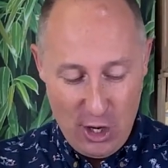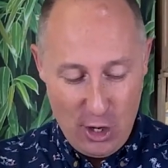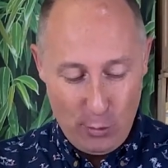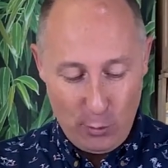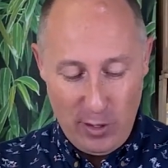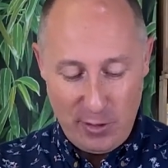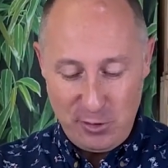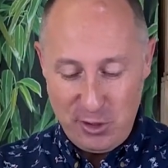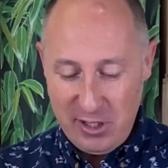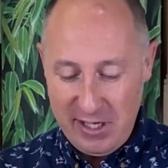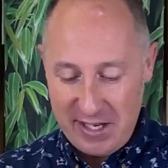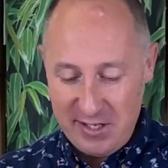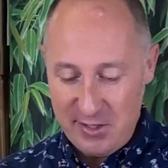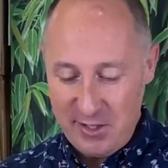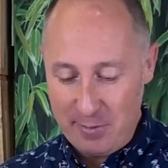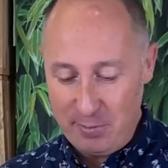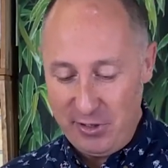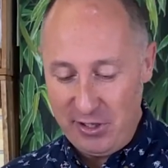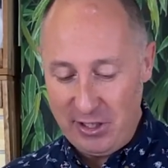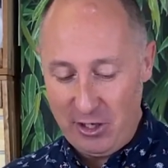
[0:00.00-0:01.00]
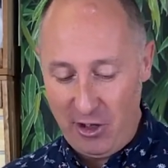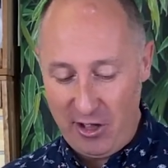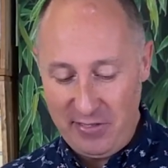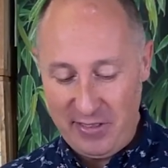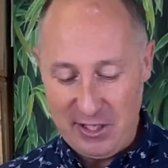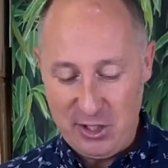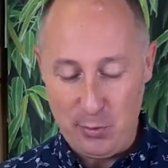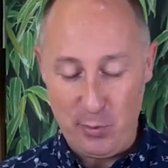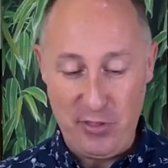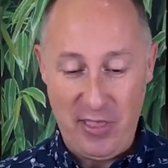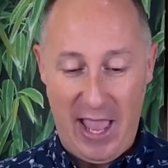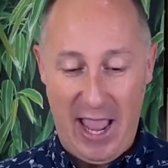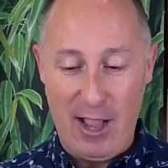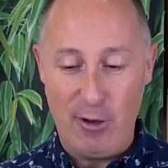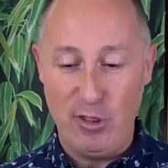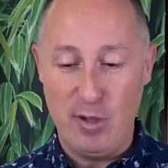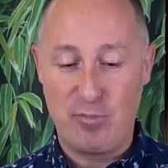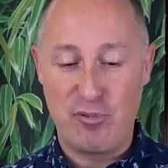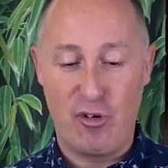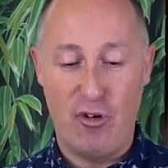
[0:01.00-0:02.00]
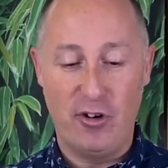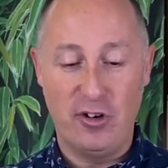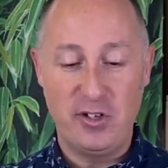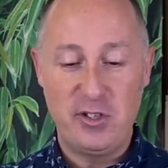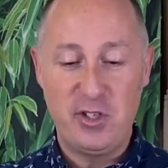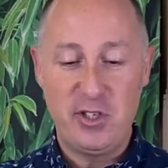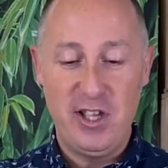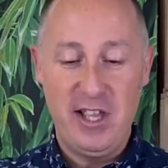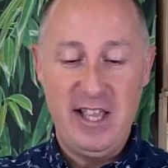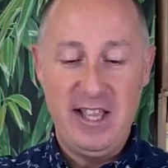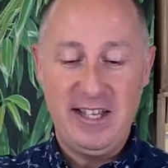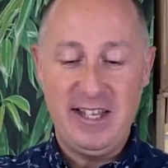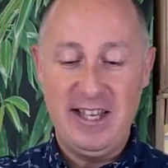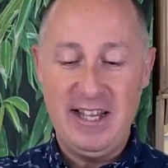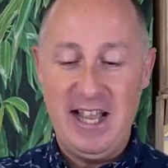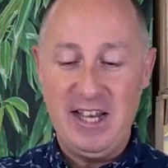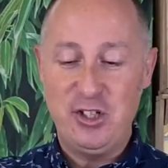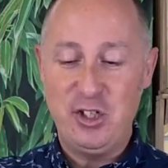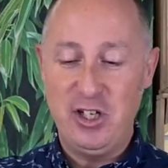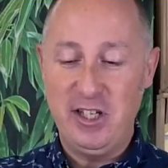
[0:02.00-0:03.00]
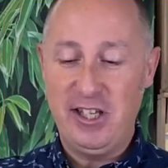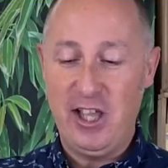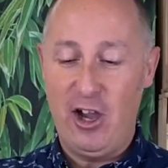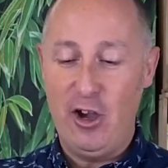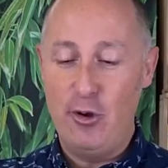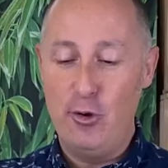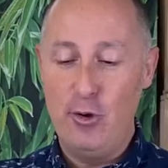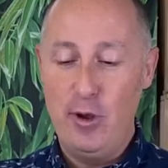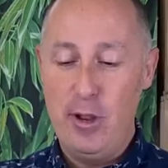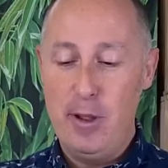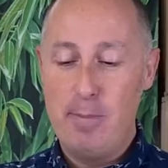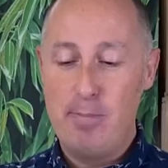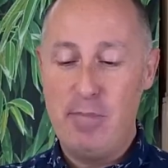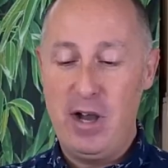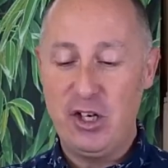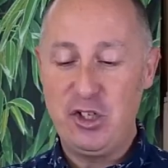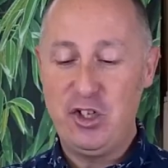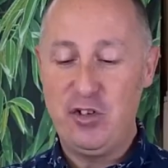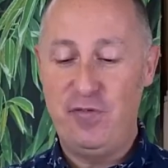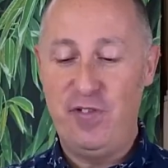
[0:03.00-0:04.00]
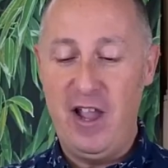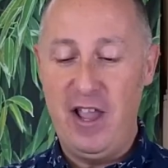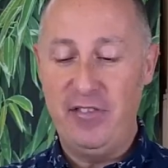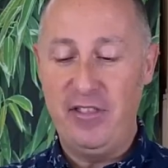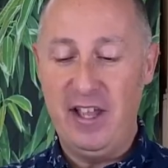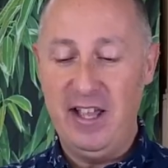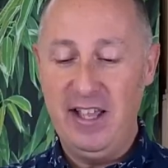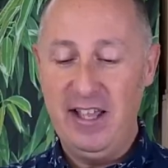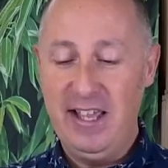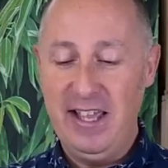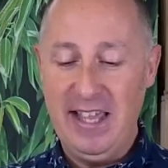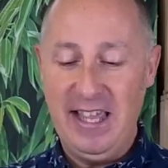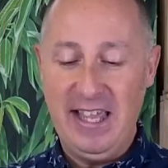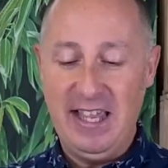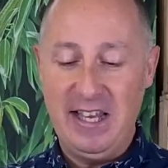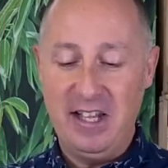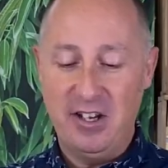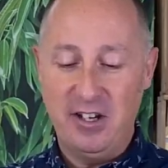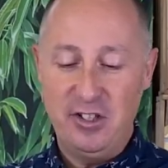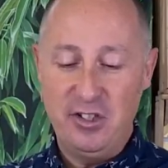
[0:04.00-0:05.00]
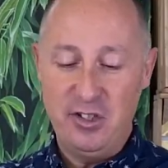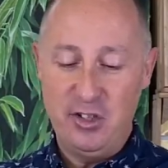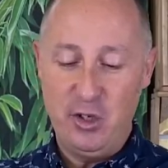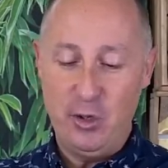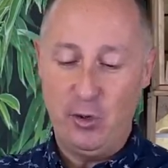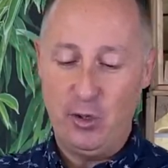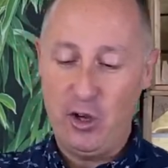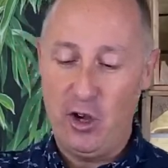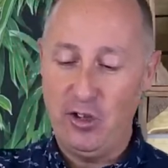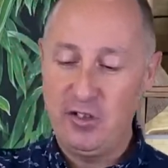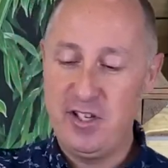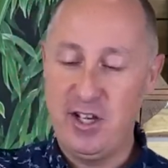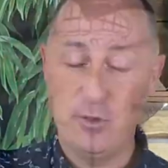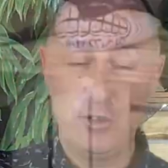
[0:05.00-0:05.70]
Whereas you get something like this without the prongs, can actually go much further into your cocktail